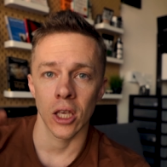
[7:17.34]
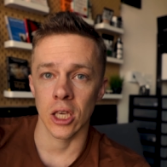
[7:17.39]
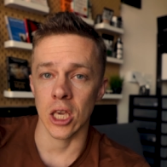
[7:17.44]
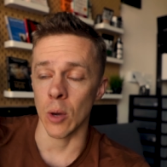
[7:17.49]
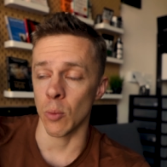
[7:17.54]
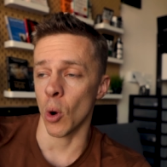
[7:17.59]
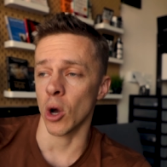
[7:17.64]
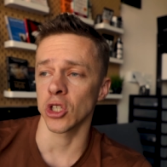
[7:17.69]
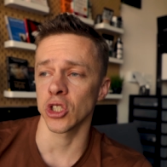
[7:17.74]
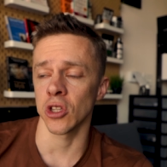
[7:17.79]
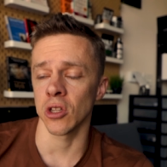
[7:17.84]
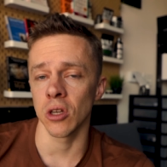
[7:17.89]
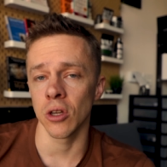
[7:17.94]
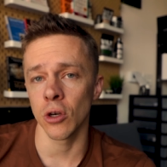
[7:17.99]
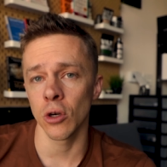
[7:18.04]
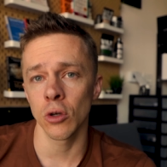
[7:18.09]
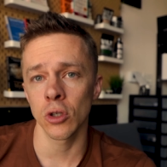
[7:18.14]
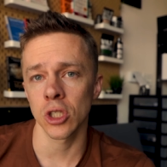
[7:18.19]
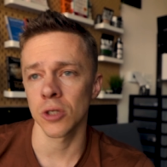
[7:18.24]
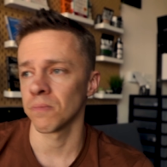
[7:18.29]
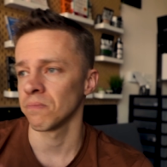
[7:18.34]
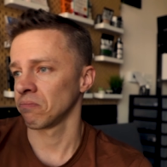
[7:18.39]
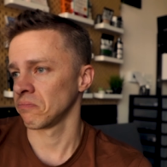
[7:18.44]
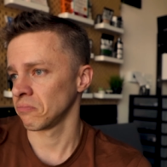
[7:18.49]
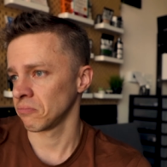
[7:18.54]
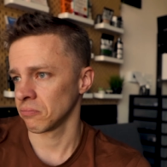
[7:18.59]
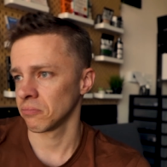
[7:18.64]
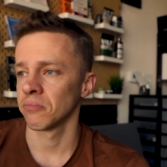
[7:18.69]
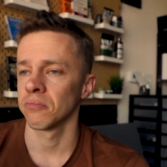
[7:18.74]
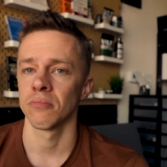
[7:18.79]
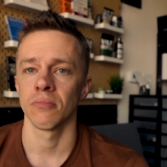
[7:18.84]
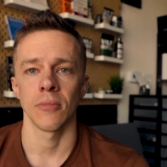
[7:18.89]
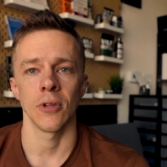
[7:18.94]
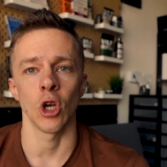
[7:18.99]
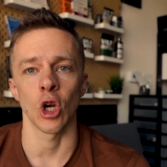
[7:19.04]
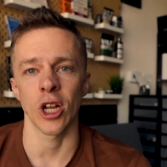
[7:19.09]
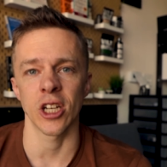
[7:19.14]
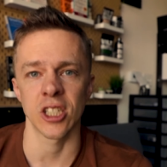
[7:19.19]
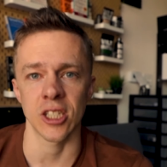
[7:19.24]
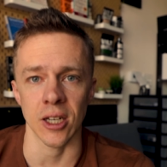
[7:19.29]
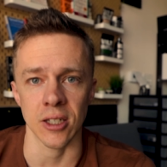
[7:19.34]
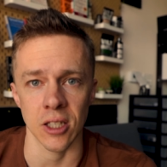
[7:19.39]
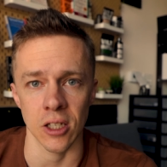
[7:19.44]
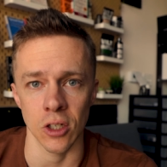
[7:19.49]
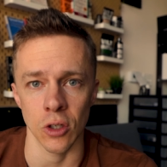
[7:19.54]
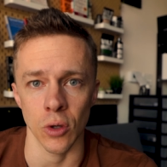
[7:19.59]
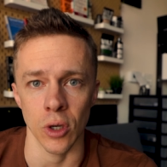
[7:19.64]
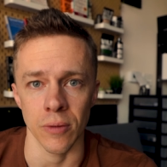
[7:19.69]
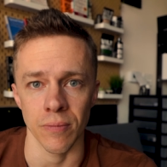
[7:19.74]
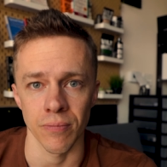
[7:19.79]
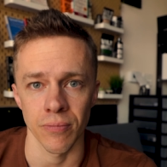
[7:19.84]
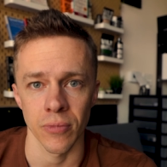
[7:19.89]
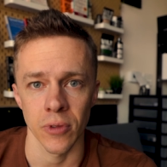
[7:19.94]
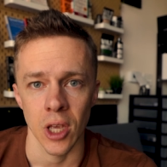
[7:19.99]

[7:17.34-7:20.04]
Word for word: Keep watching the news, you'll get sucked into it.